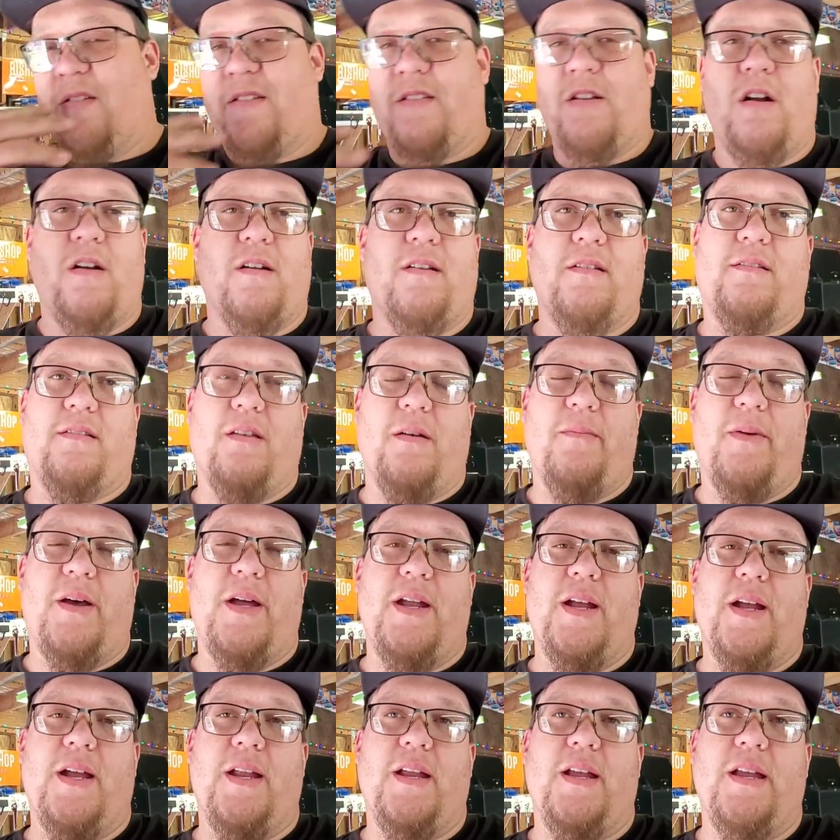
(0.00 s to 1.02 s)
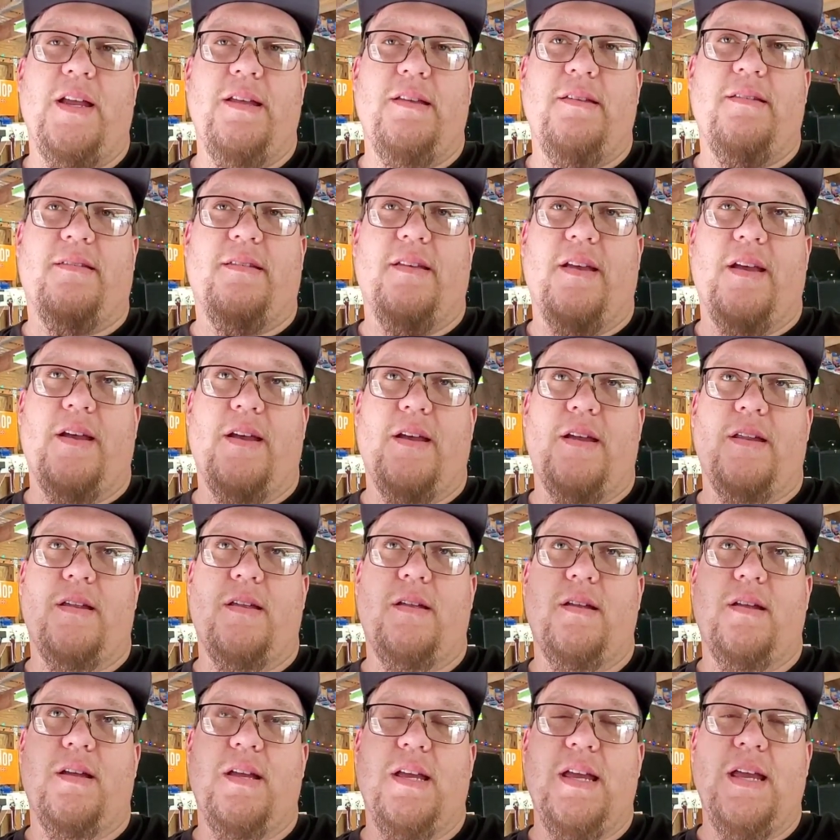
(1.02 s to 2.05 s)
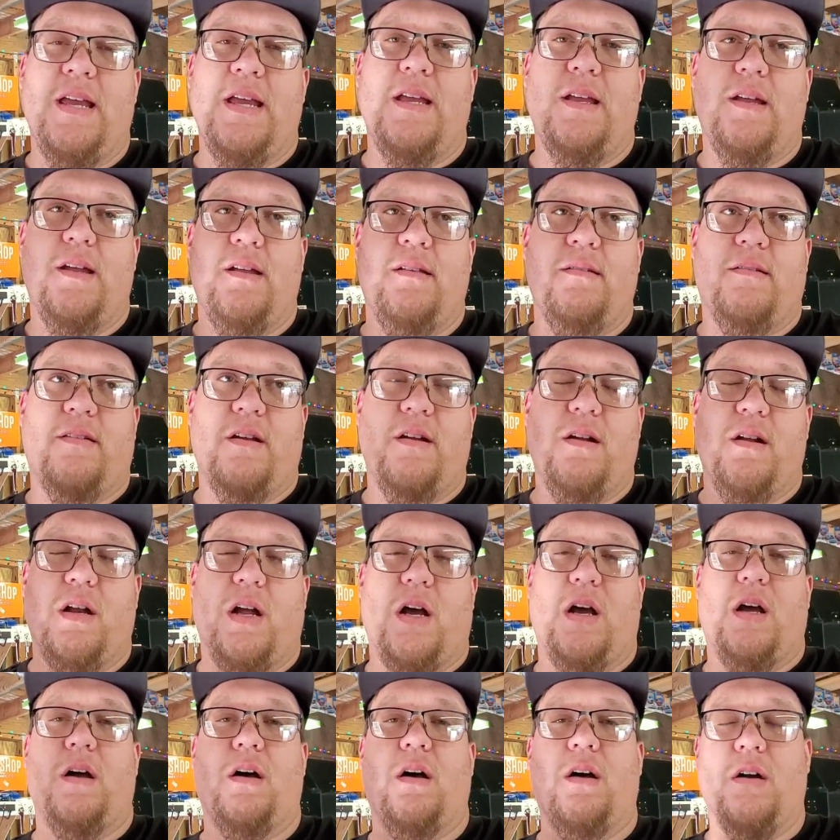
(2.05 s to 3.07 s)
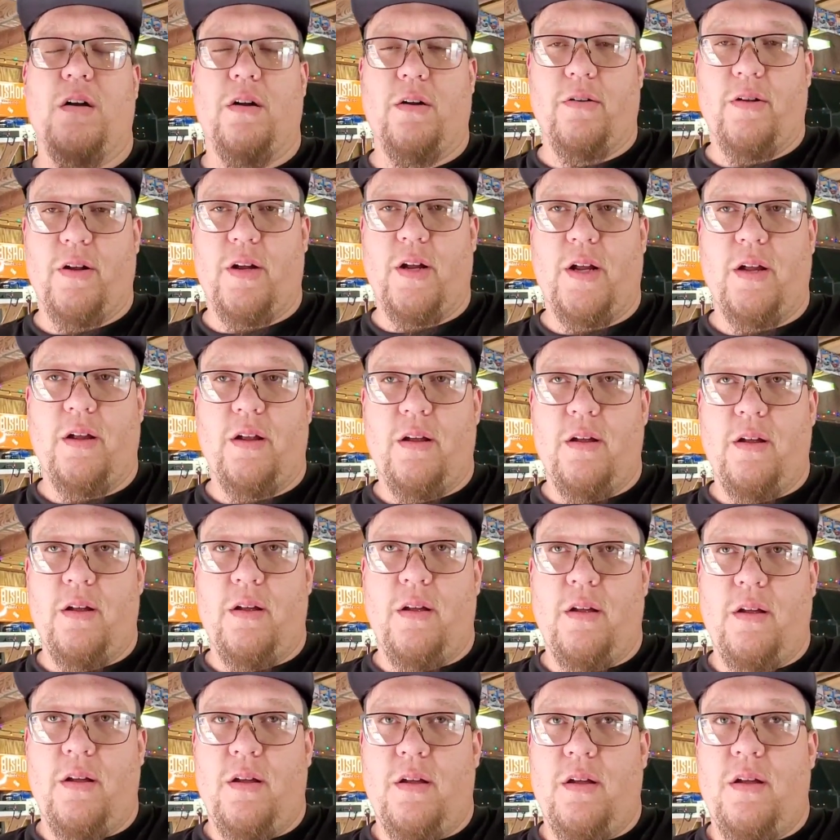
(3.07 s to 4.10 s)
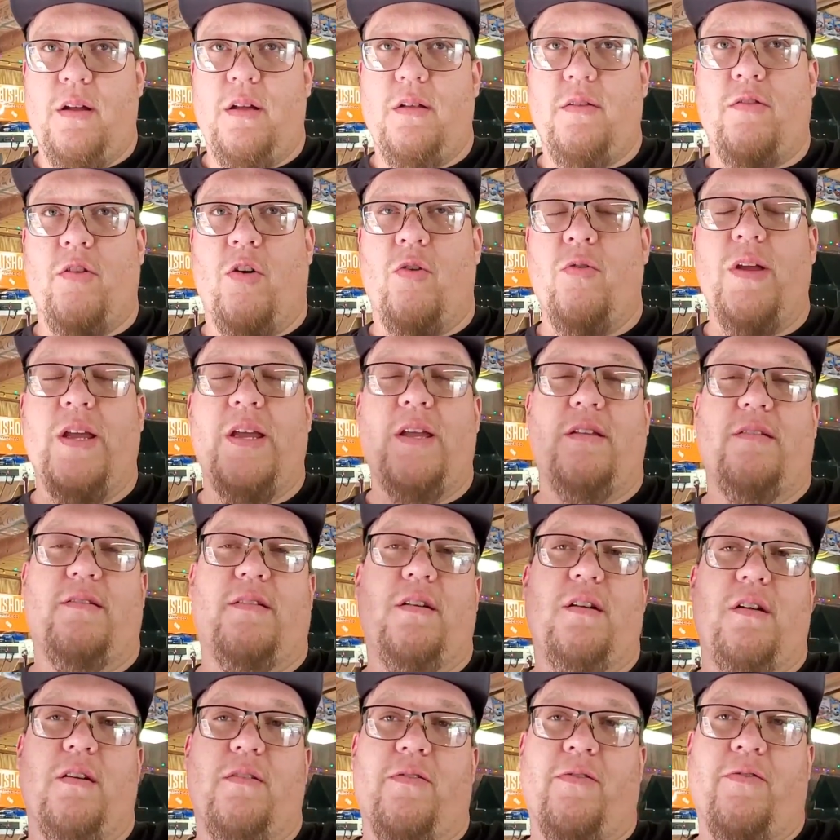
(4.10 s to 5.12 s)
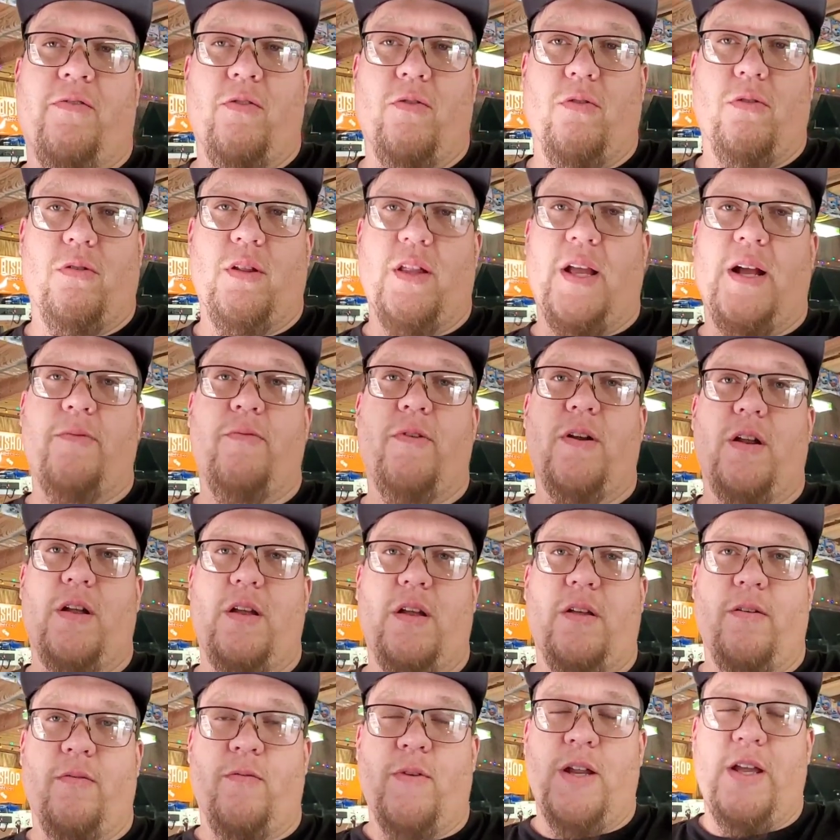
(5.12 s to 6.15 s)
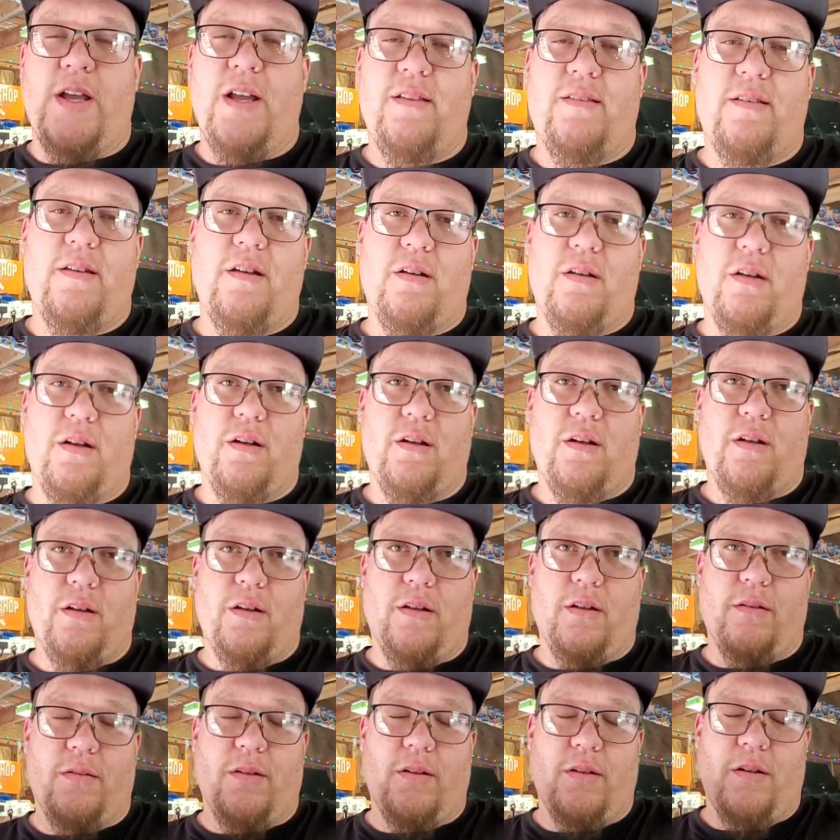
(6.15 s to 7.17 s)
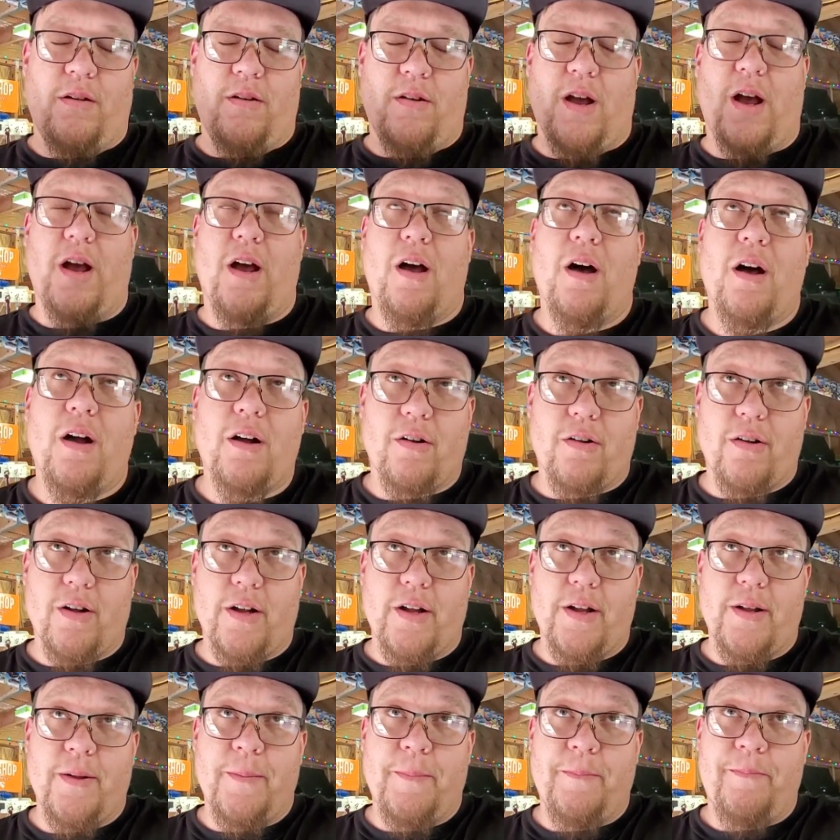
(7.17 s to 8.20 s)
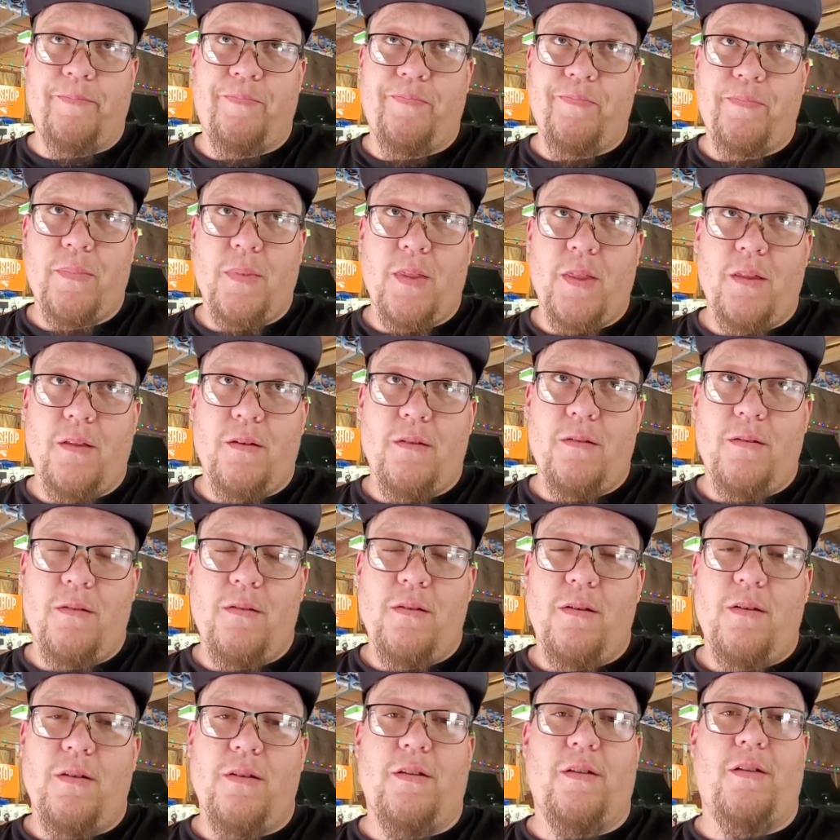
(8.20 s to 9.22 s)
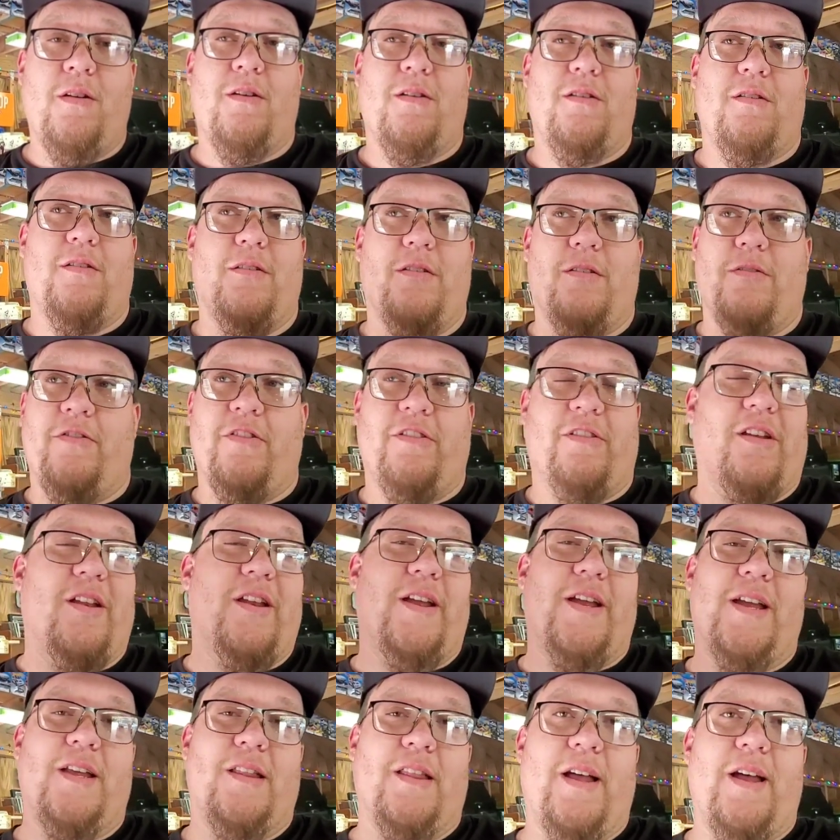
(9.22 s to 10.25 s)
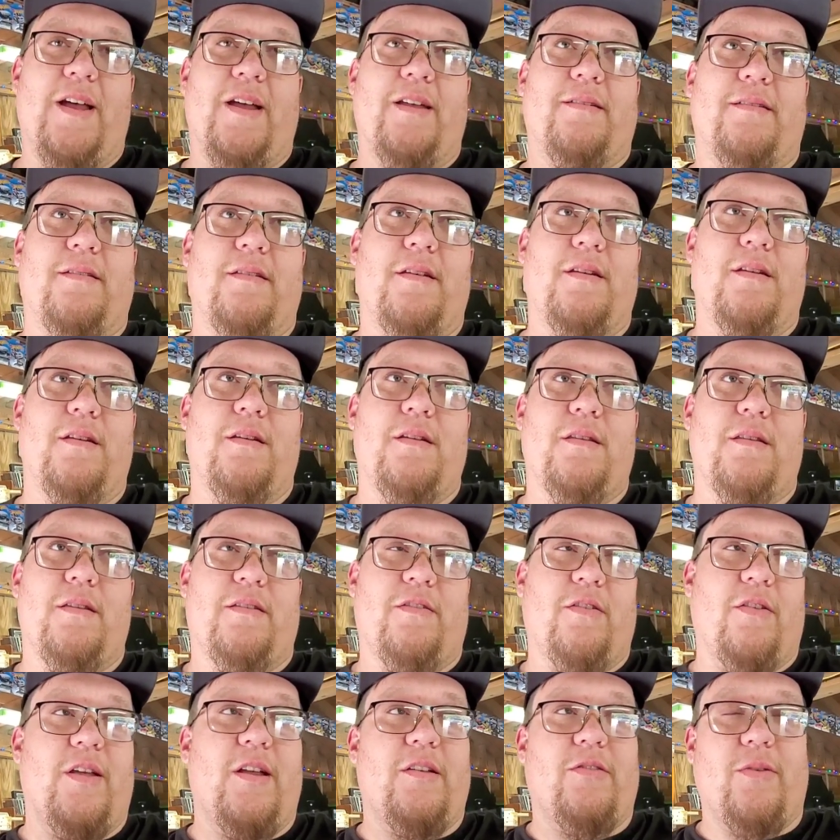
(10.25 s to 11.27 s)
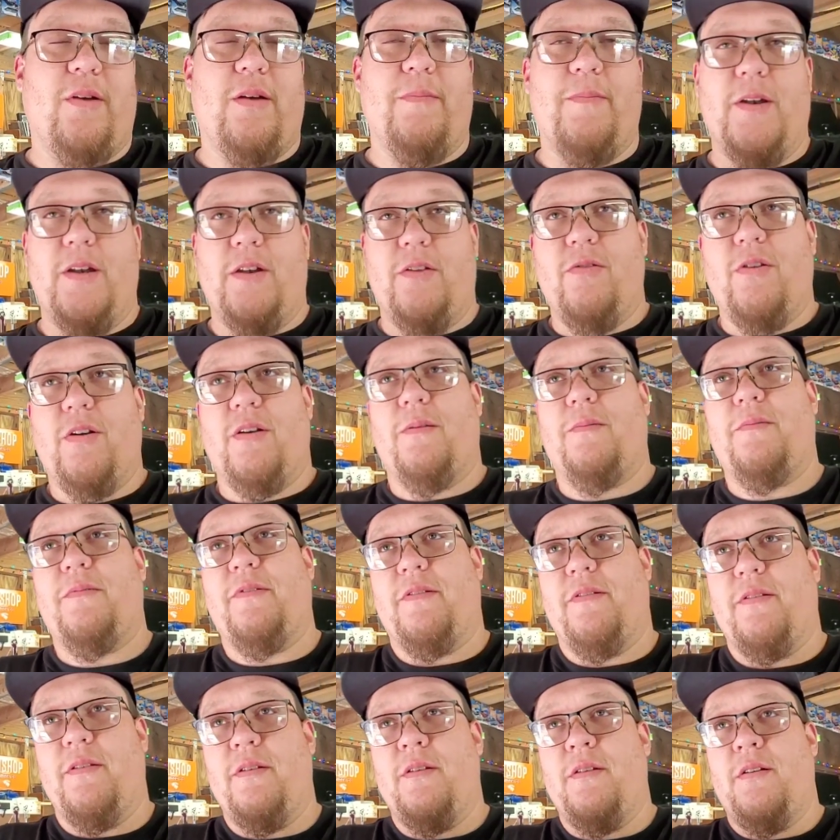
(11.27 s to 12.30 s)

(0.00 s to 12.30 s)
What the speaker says: was talking to somebody, and he said, "Eat until you're not hungry. Don't eat until you're full. Like when you eat till you're not hungry, you're just gonna eat less." And so that's what I've been doing.